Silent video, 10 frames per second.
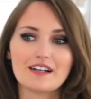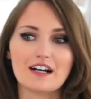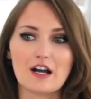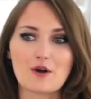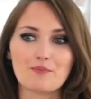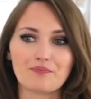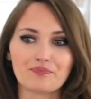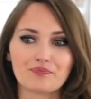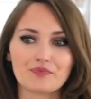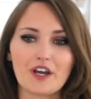
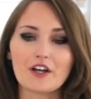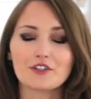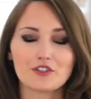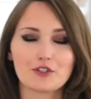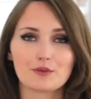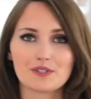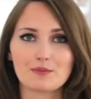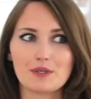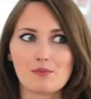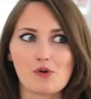The other 2 groups
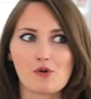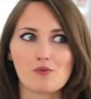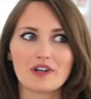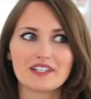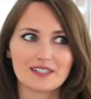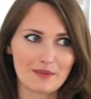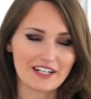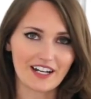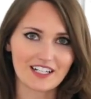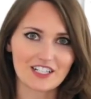of people, one is my
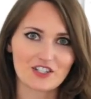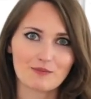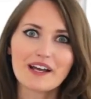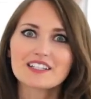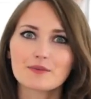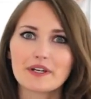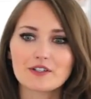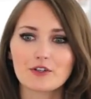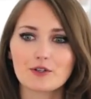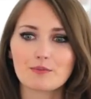dietitian
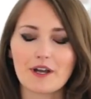mastermind group.